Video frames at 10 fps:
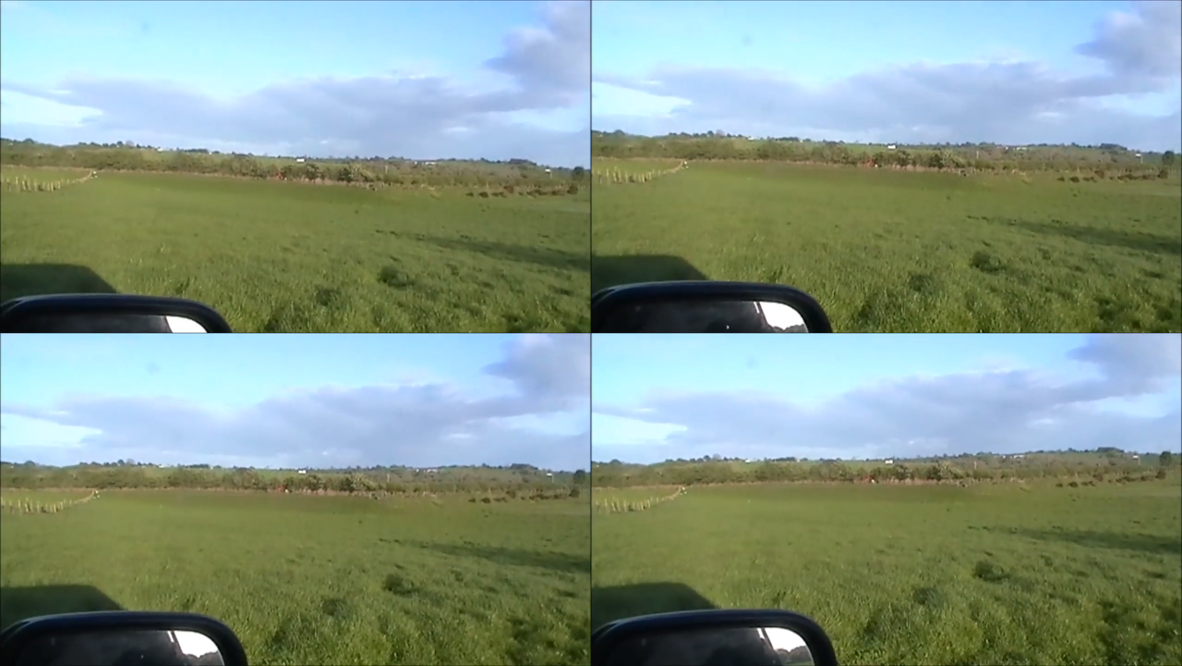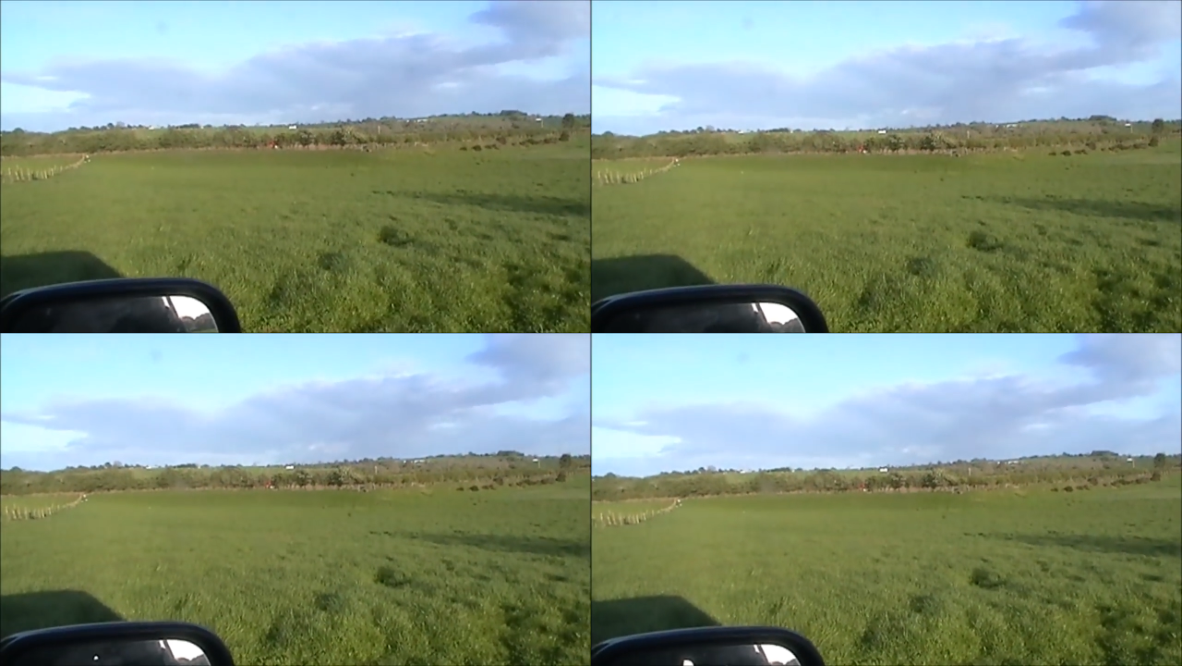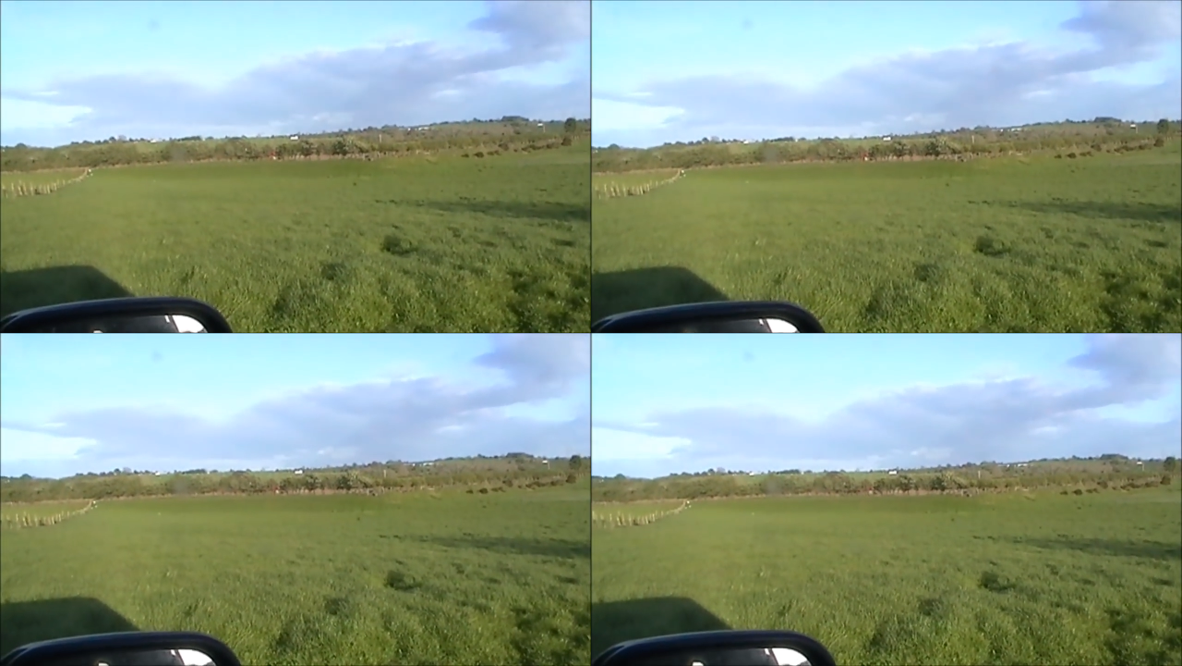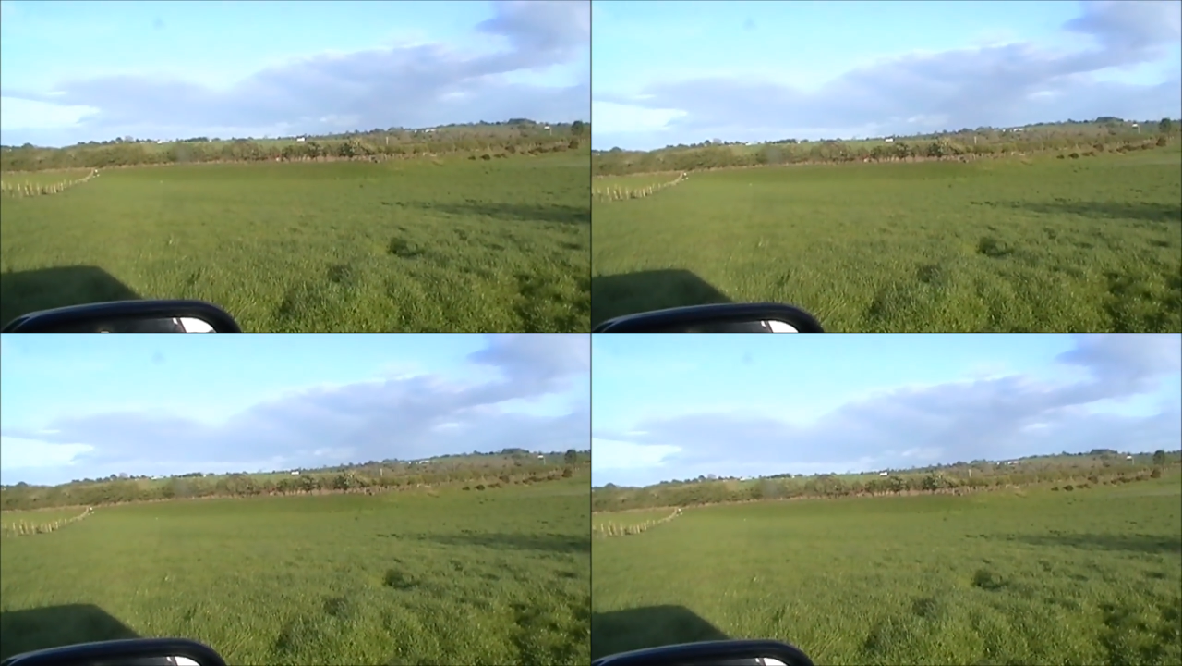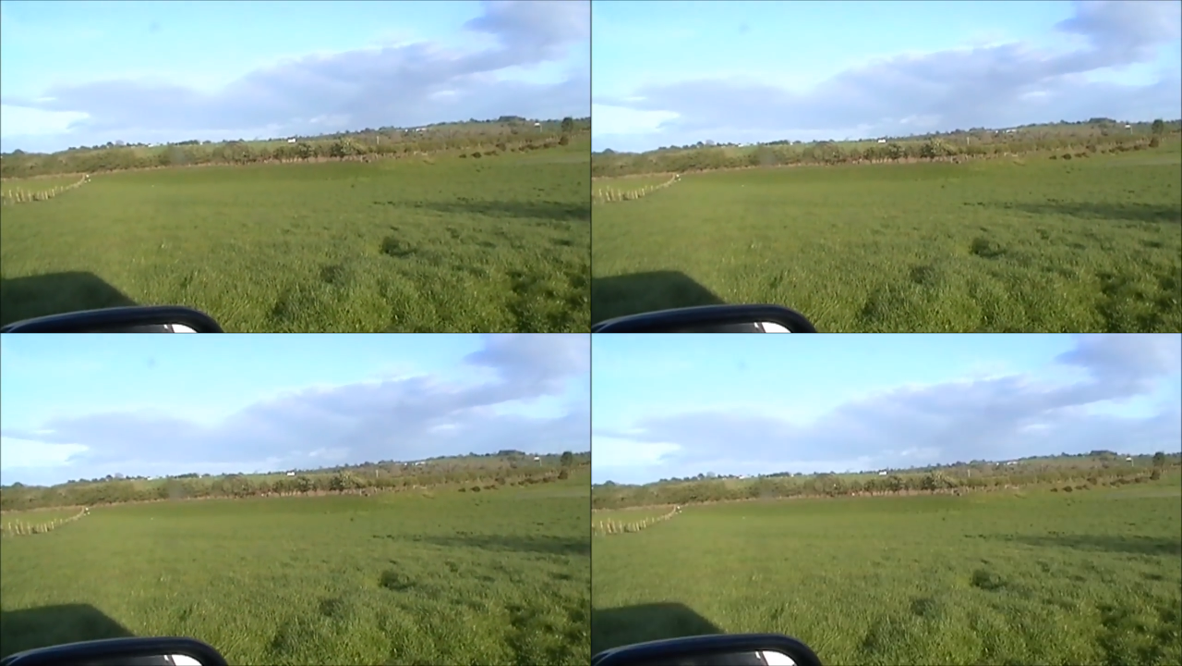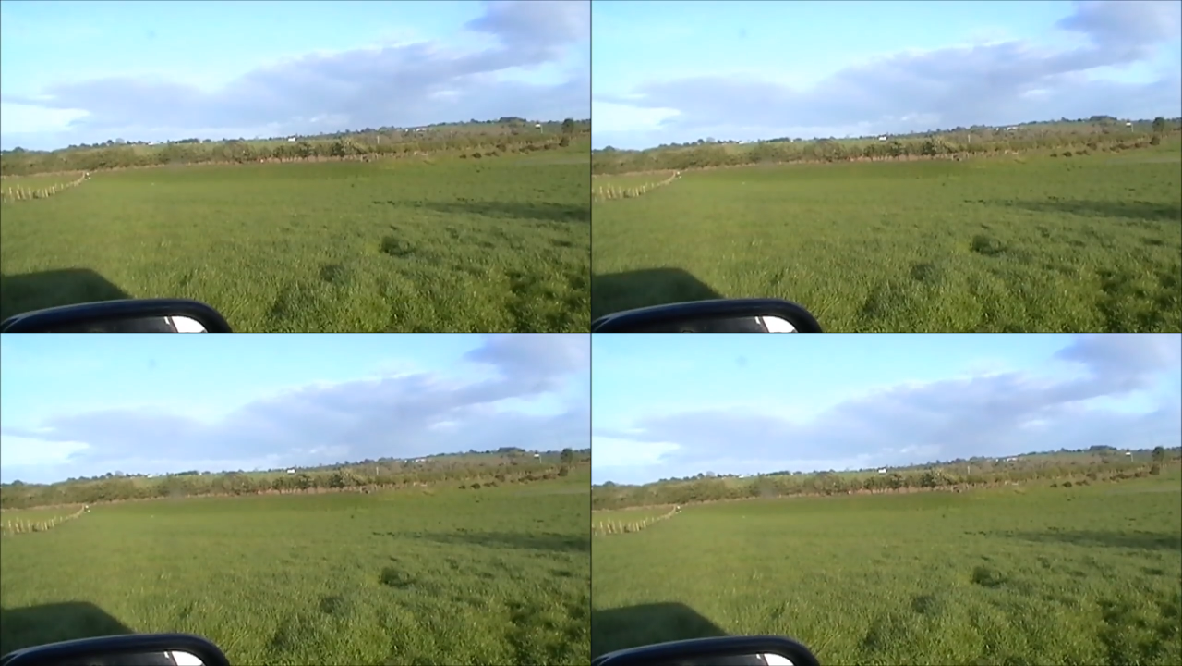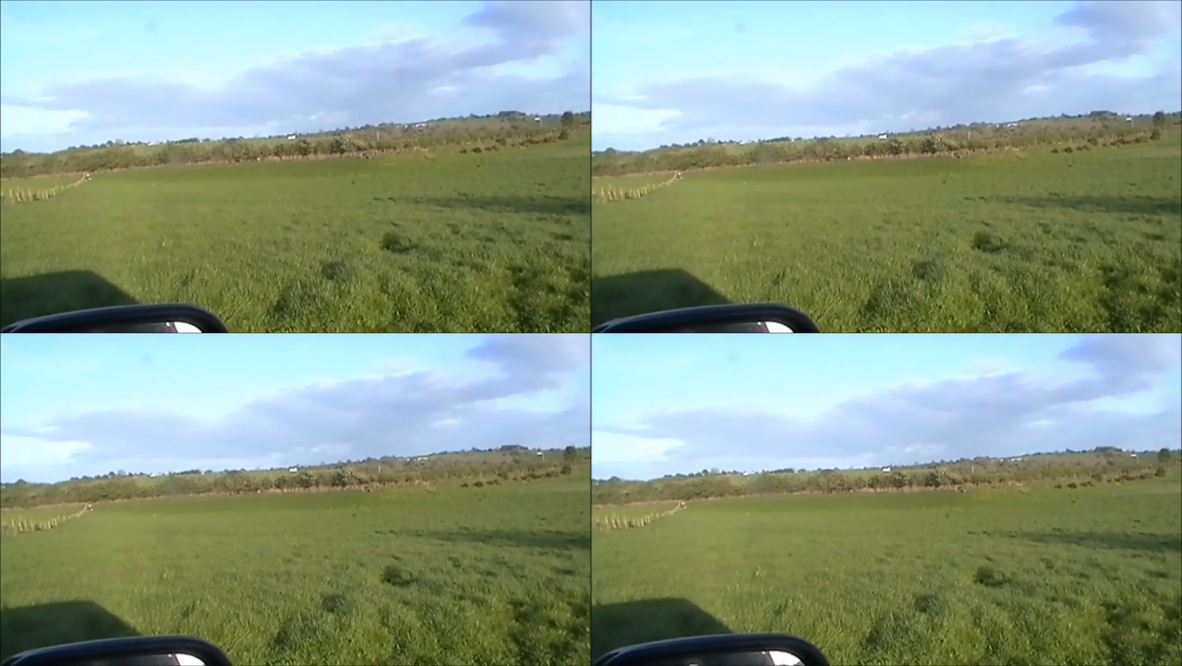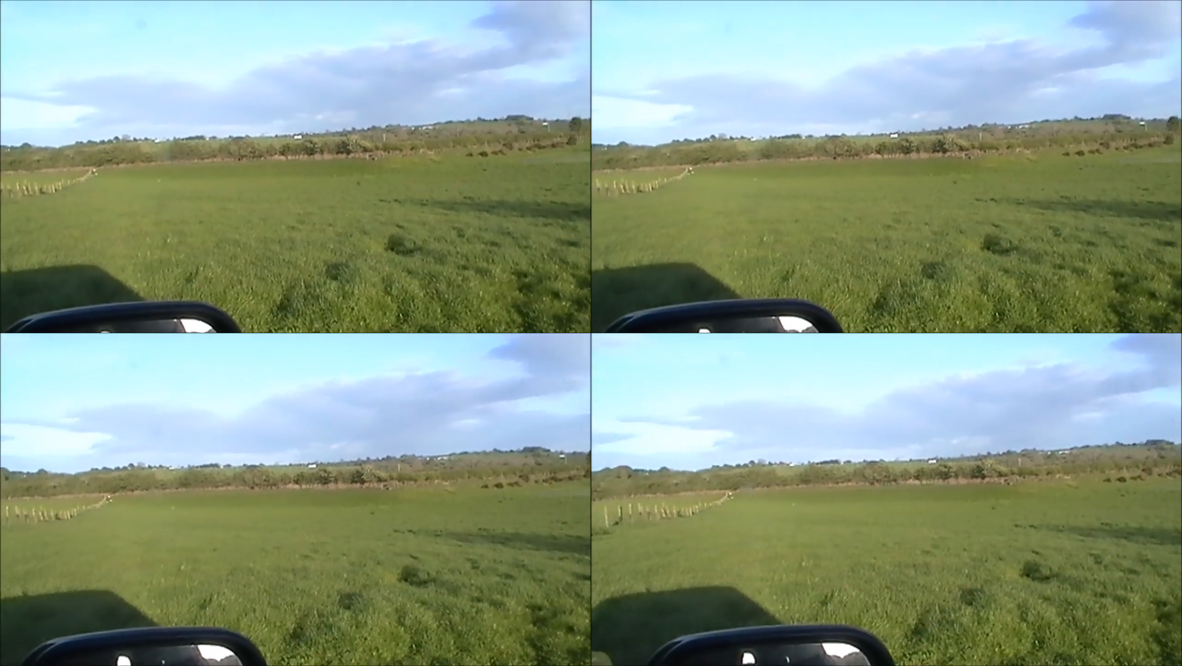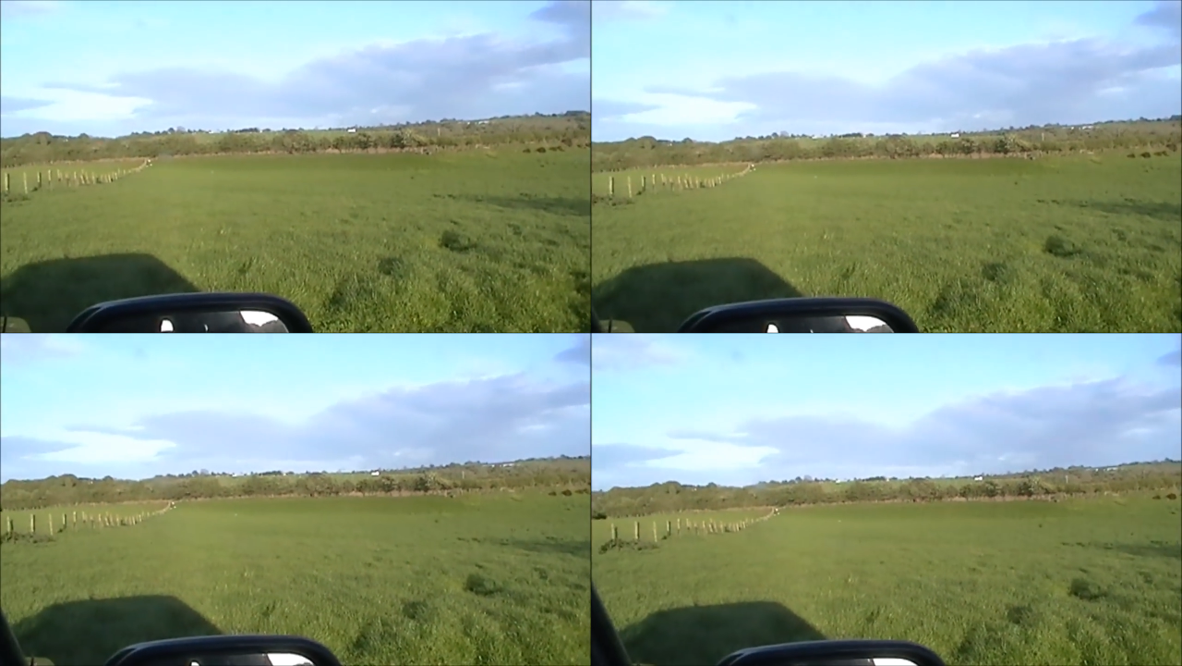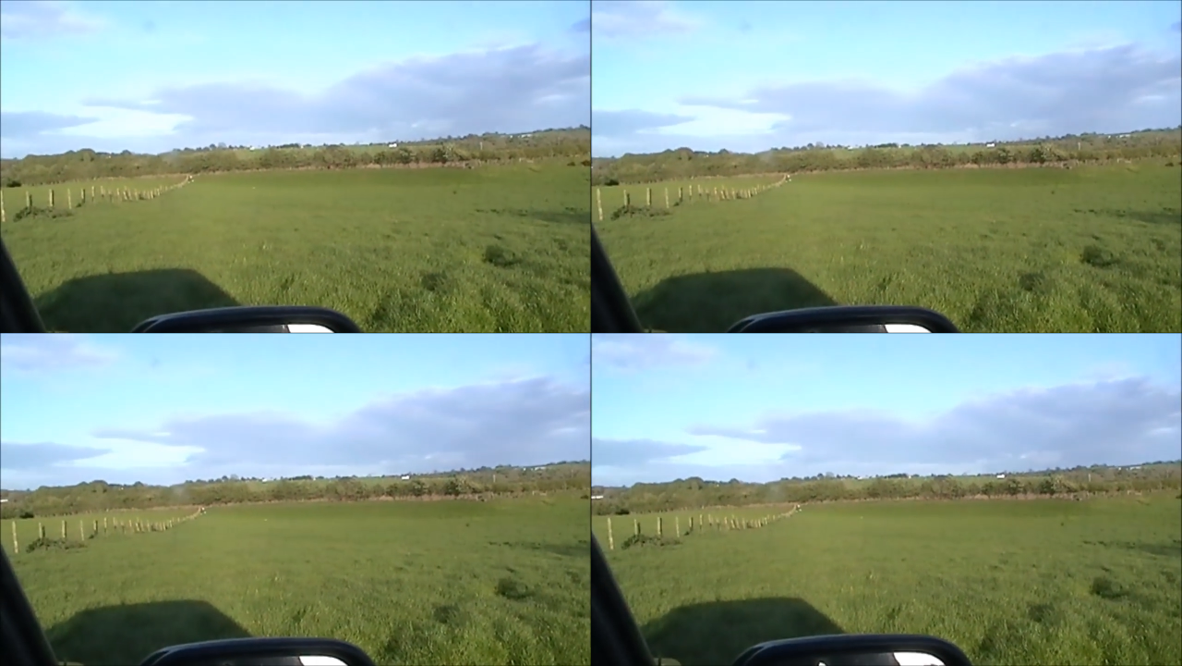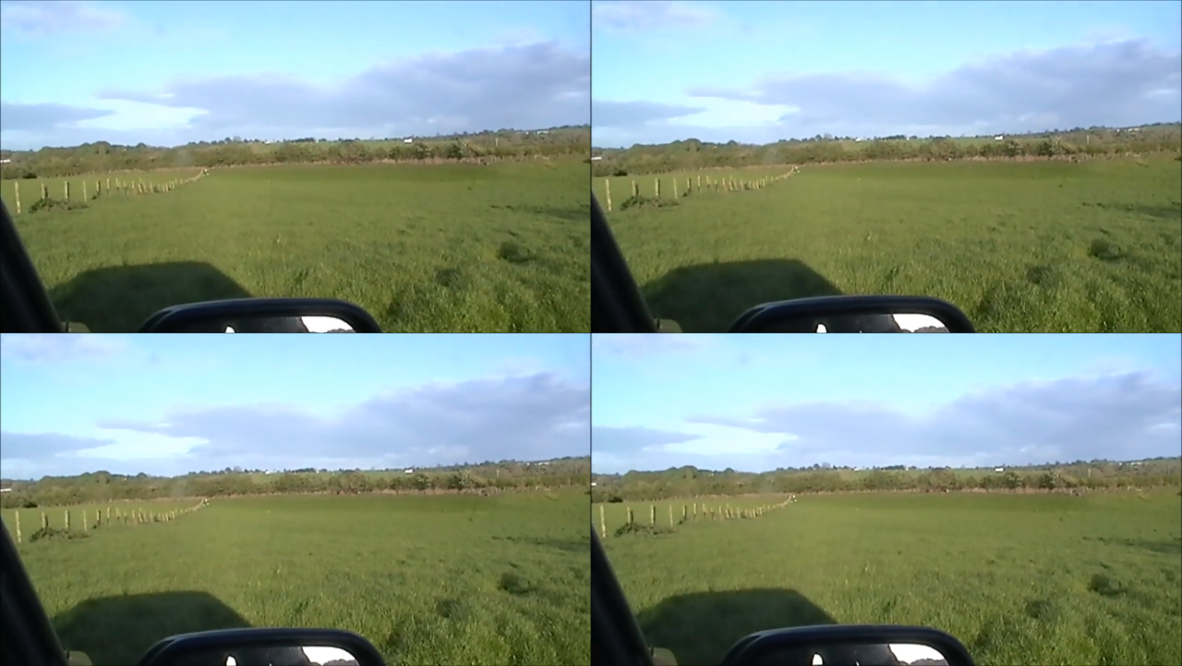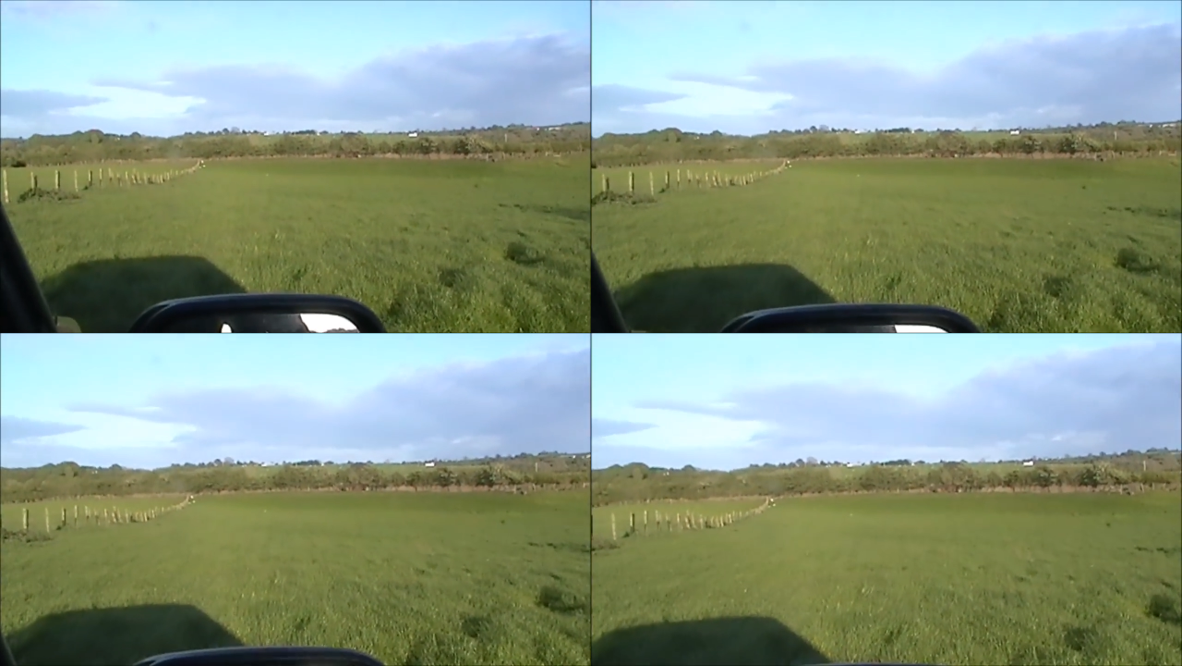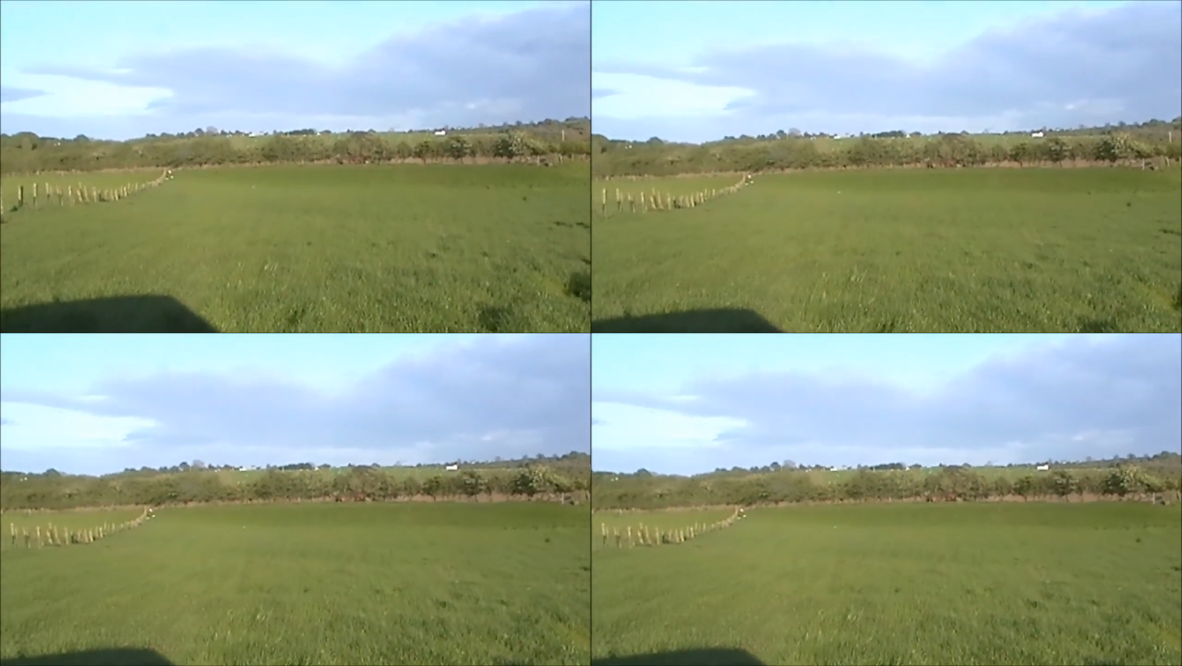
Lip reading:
(no speaker visible)